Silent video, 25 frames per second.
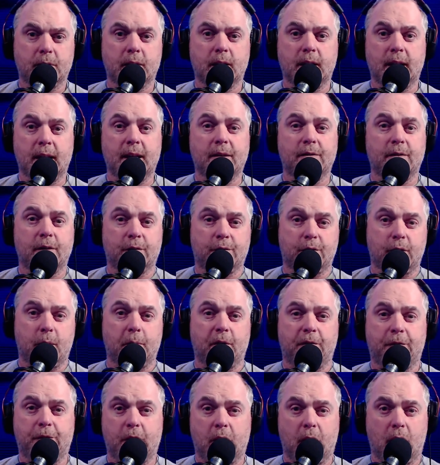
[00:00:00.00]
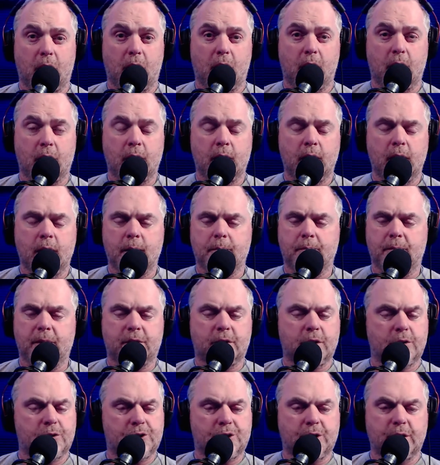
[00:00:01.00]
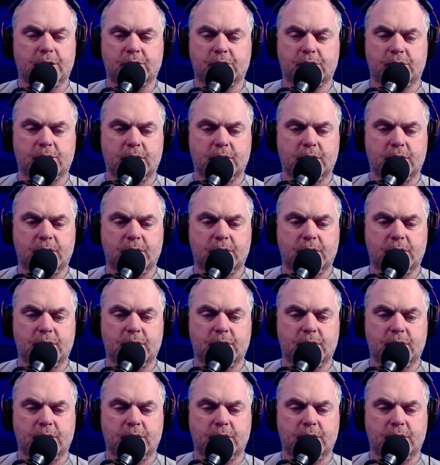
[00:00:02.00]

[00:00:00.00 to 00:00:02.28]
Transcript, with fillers: even from afar but there's just